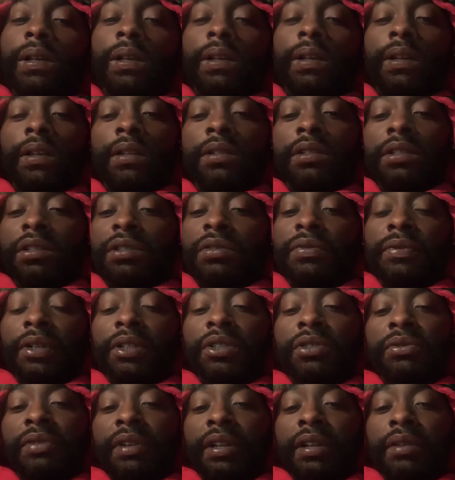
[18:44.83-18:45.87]
it's just
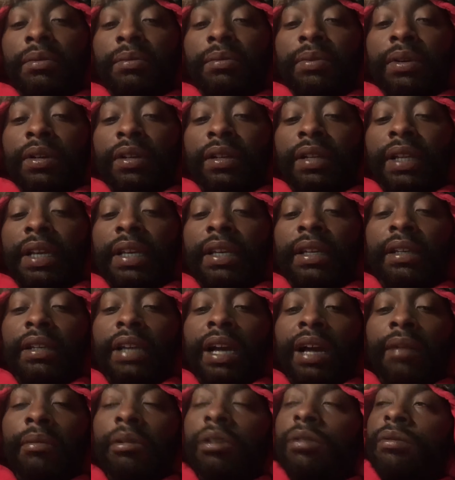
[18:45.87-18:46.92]
frustrating, bro. Like
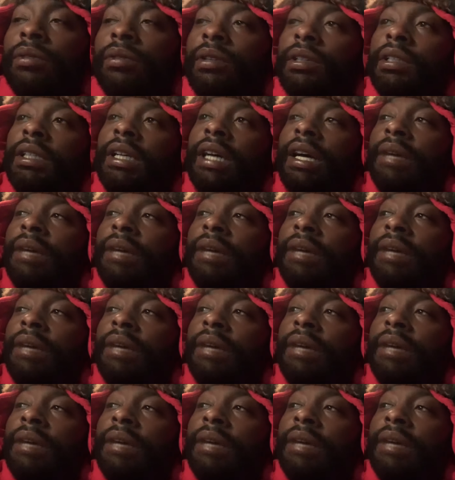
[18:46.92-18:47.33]
I be wanting,